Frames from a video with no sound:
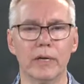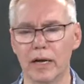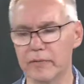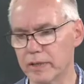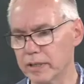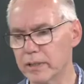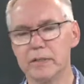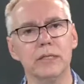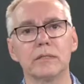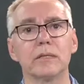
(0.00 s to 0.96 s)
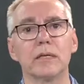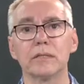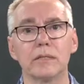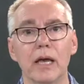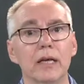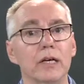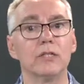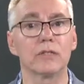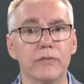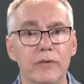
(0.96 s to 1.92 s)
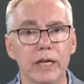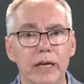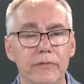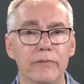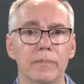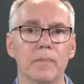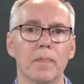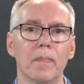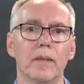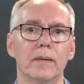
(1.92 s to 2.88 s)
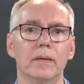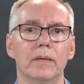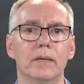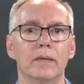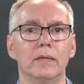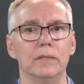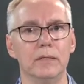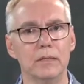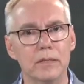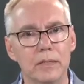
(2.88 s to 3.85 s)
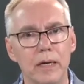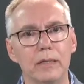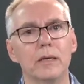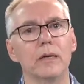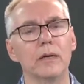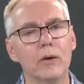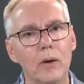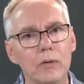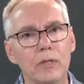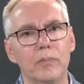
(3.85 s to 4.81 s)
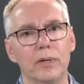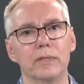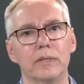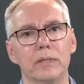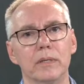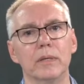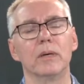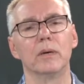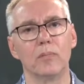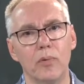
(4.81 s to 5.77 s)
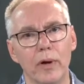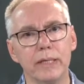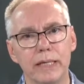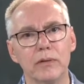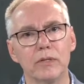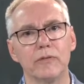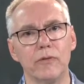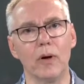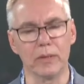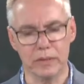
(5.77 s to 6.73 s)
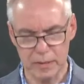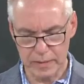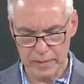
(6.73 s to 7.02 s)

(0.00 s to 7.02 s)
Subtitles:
conflict. Jesus doesn't say, just forgive. Jesus says, go to the person, point out the fault,